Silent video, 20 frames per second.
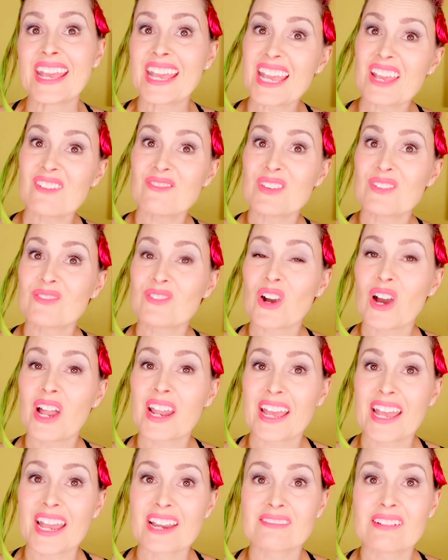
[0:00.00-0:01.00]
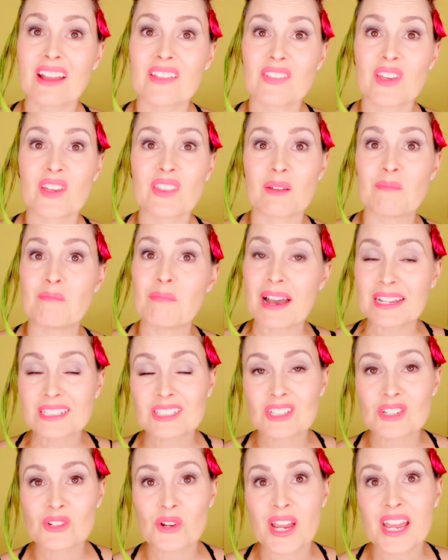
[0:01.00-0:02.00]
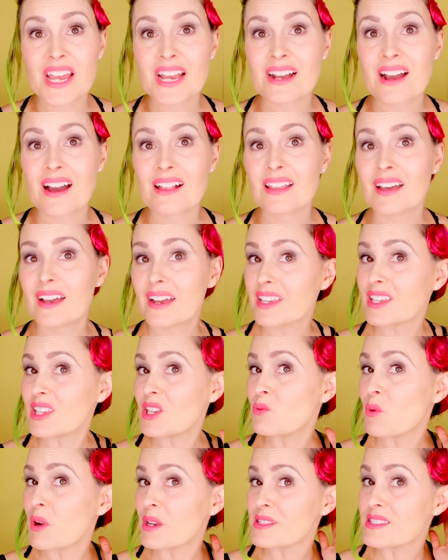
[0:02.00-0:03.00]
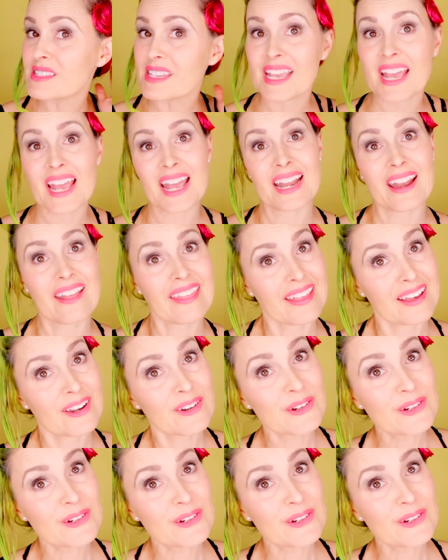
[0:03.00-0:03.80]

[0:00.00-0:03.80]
If you've got a hair wrap though that matches your hair color, you won't see anything at